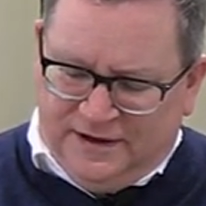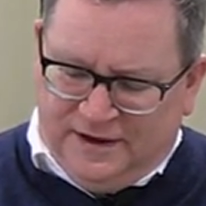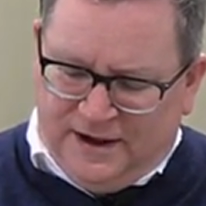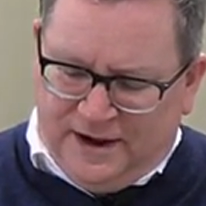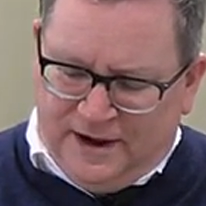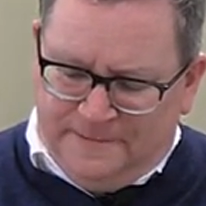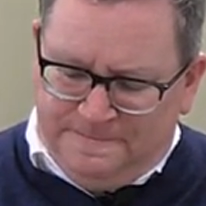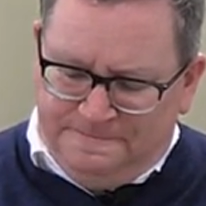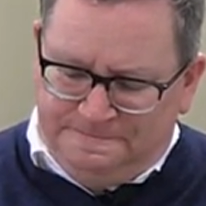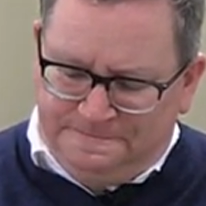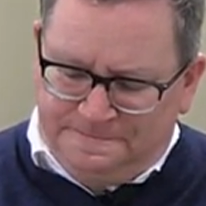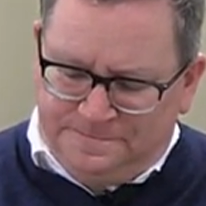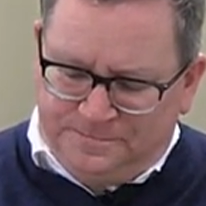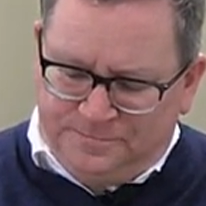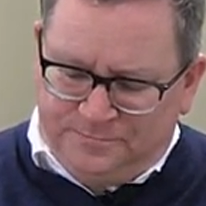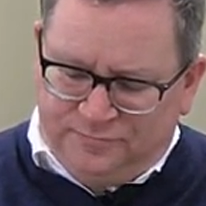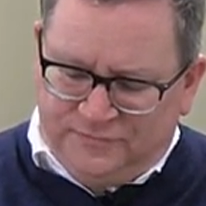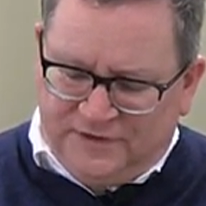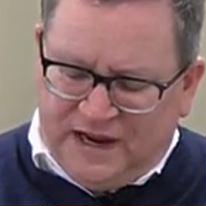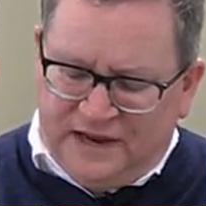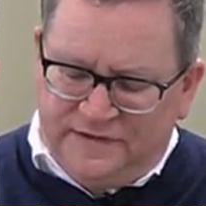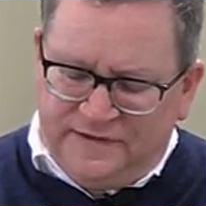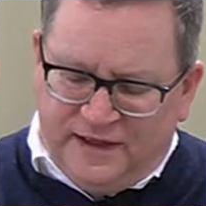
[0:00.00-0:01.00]

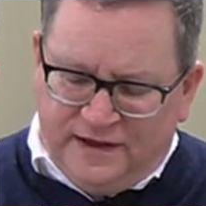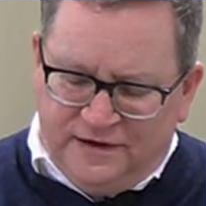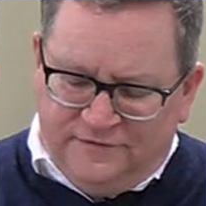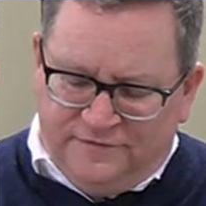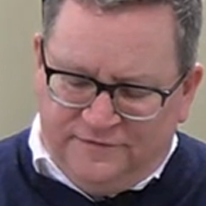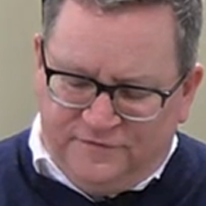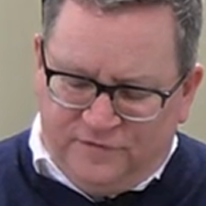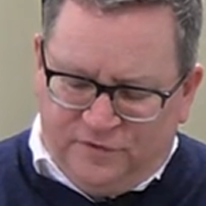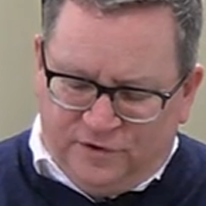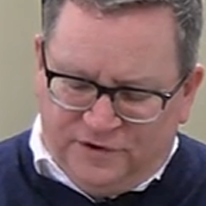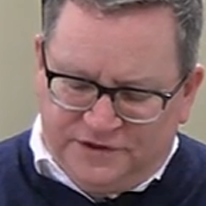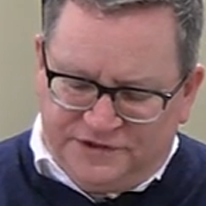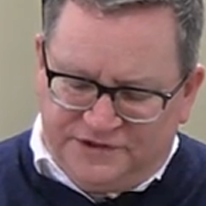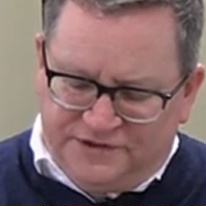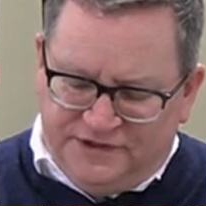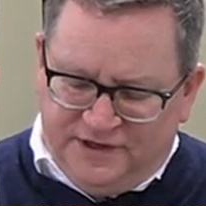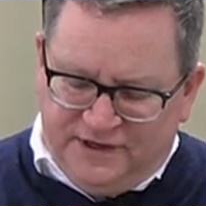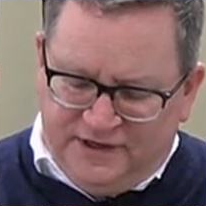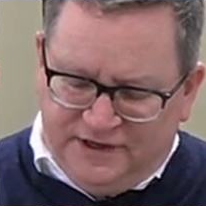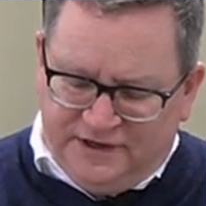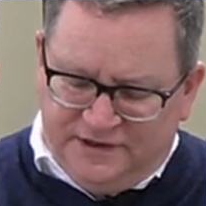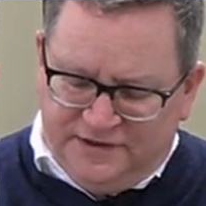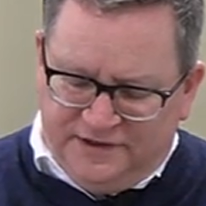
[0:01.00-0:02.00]
And then, of course,
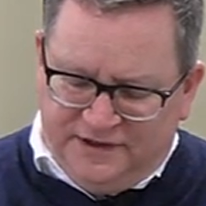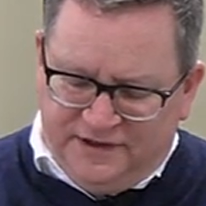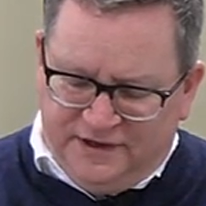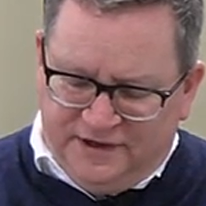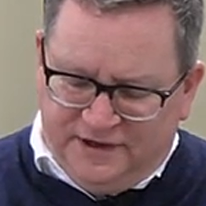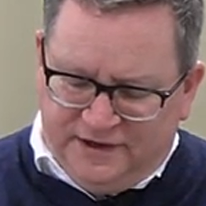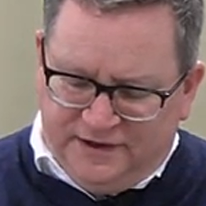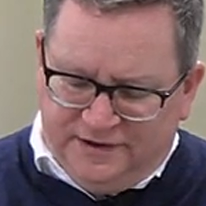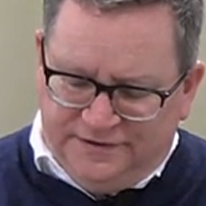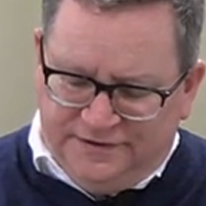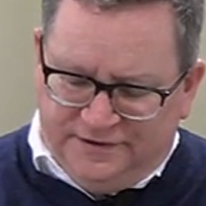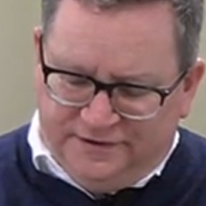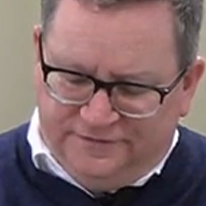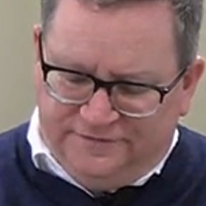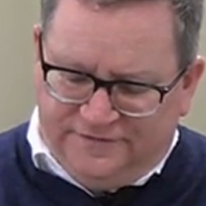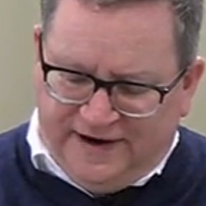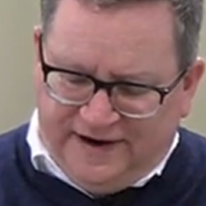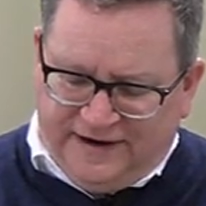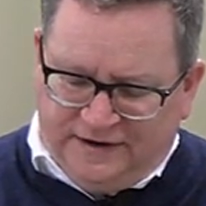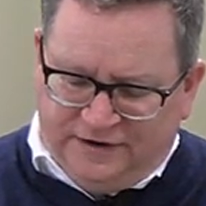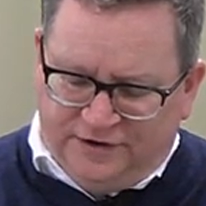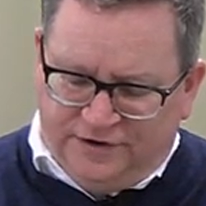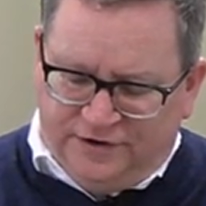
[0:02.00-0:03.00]
the
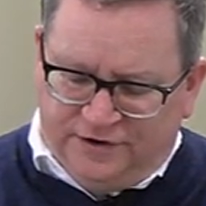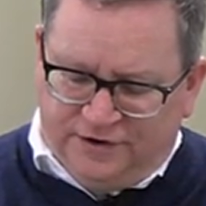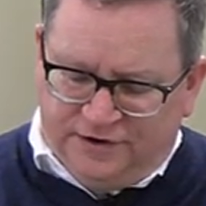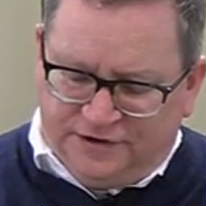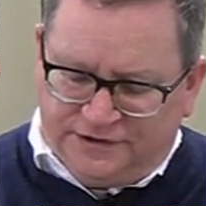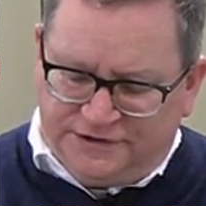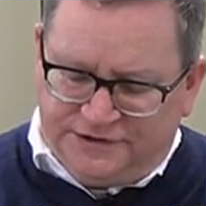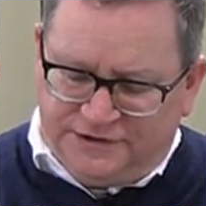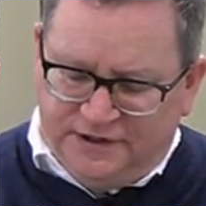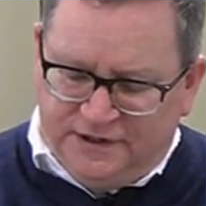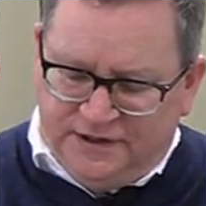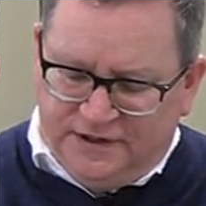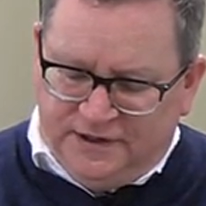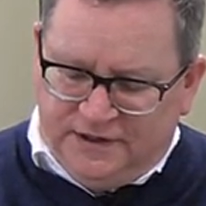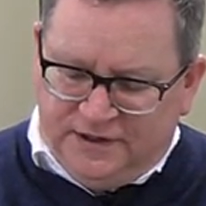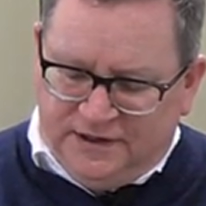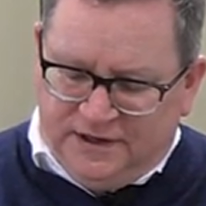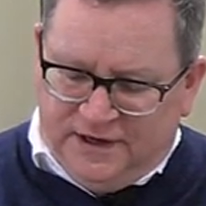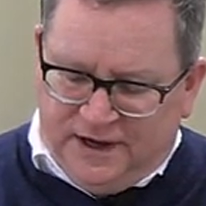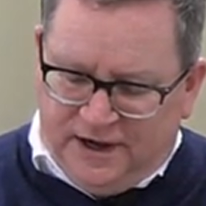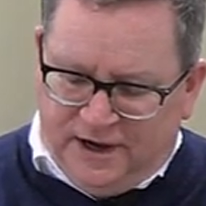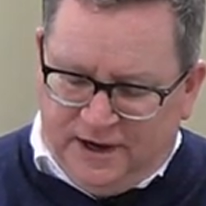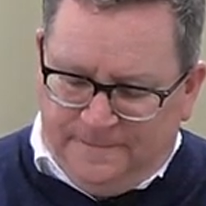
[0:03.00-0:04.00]
final curse.
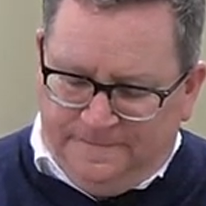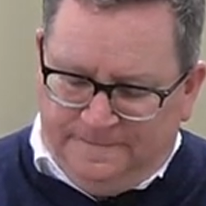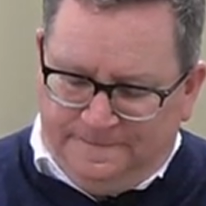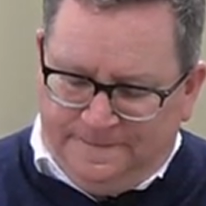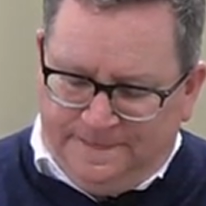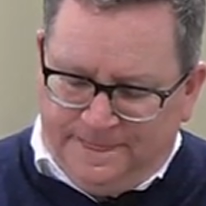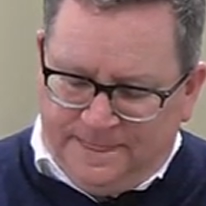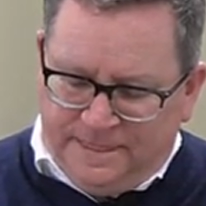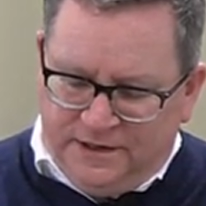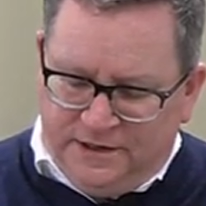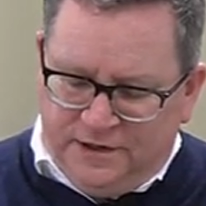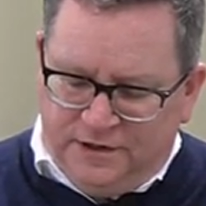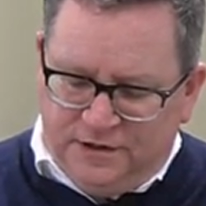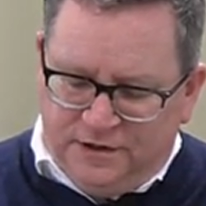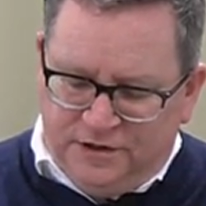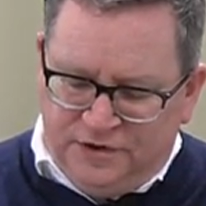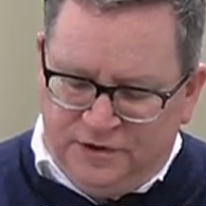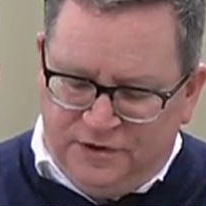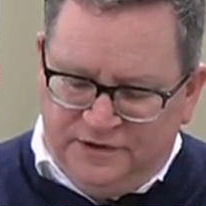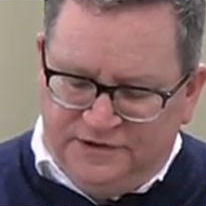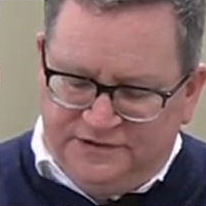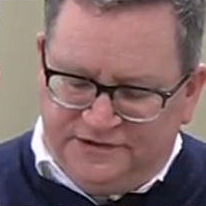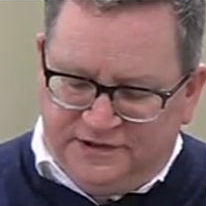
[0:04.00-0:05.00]
You're going to
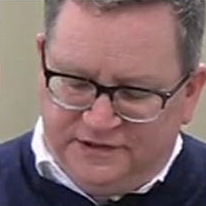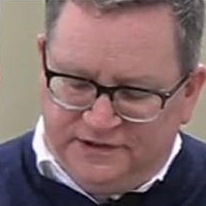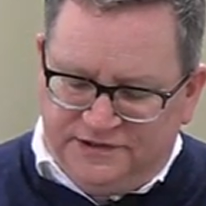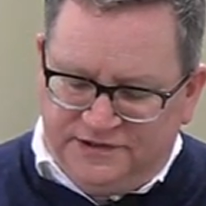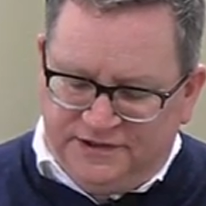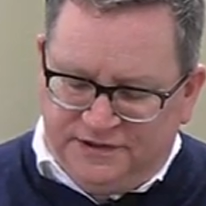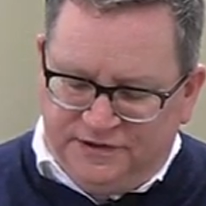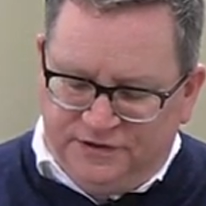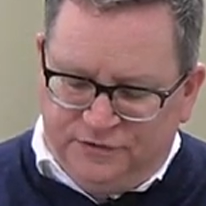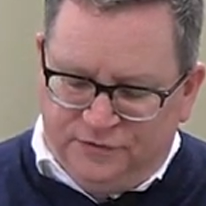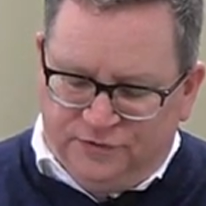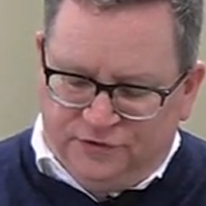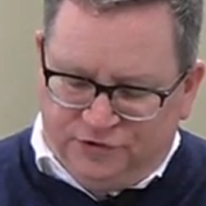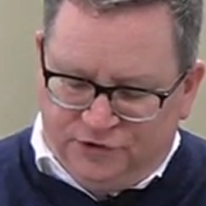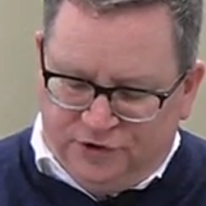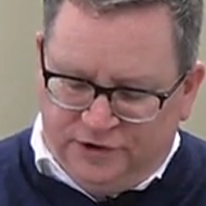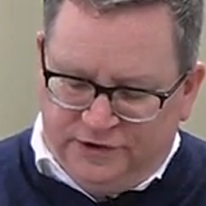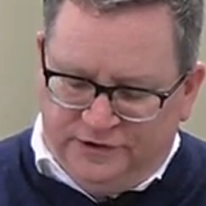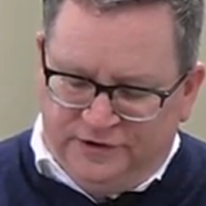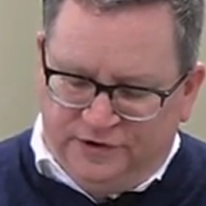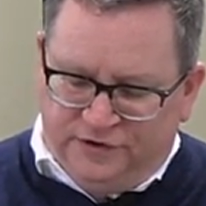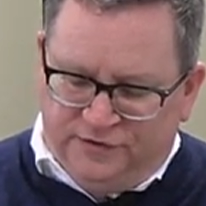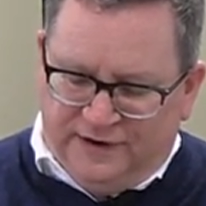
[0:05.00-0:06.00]
do this until you
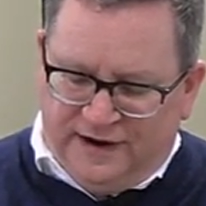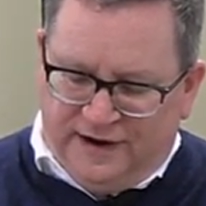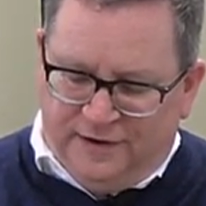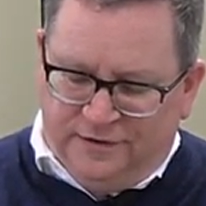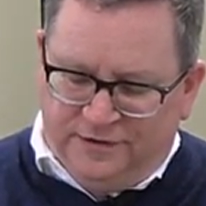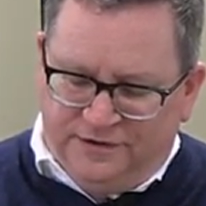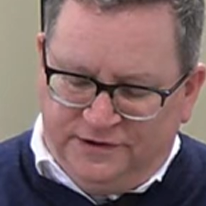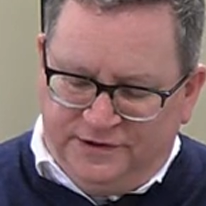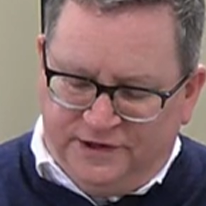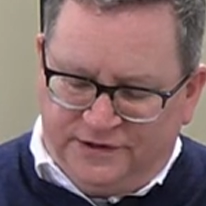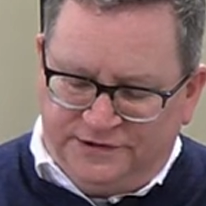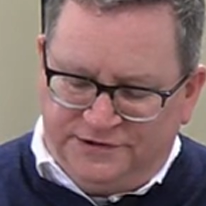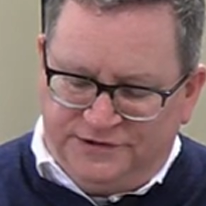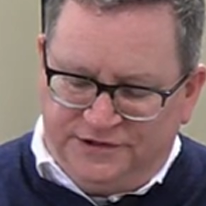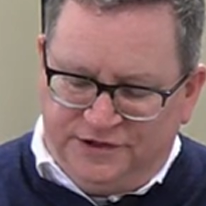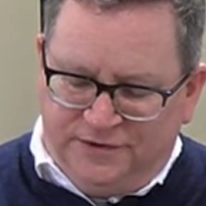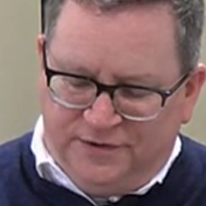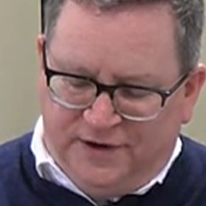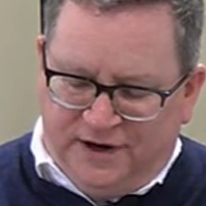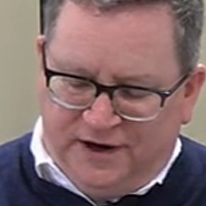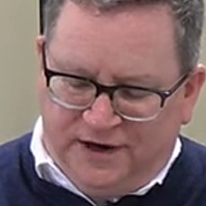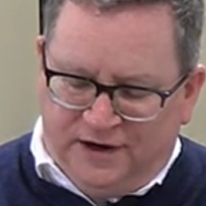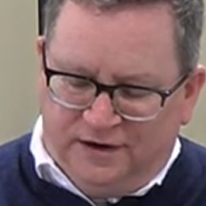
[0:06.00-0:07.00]
return to the ground. Dust
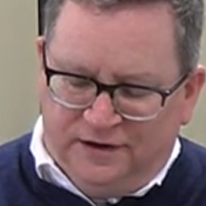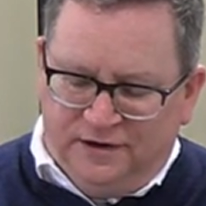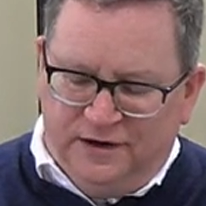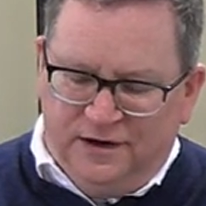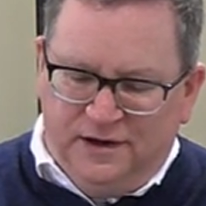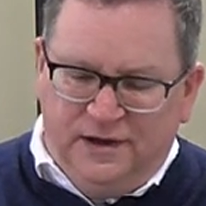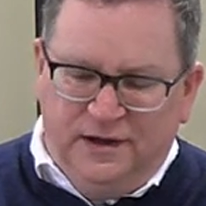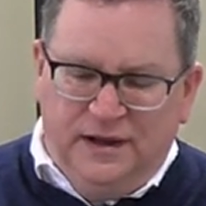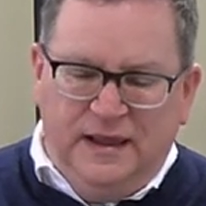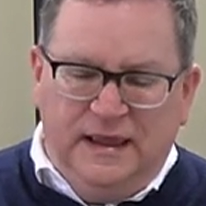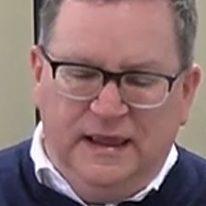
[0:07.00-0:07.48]
you are,